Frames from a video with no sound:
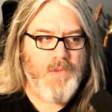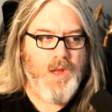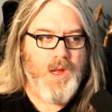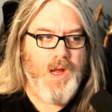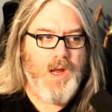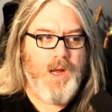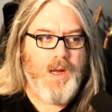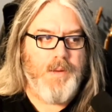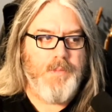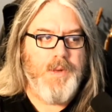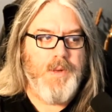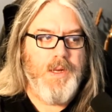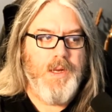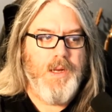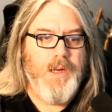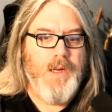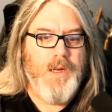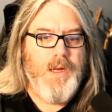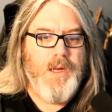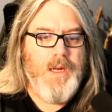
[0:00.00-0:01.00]
um,
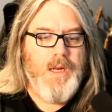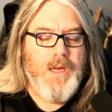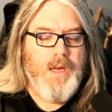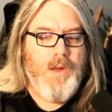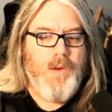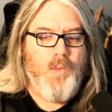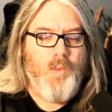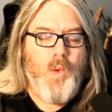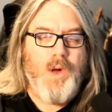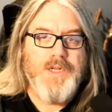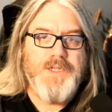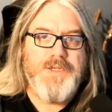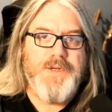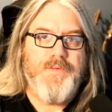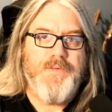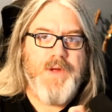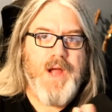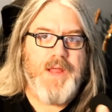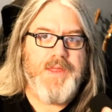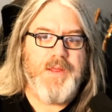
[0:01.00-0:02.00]
once
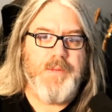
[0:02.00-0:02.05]
you've got them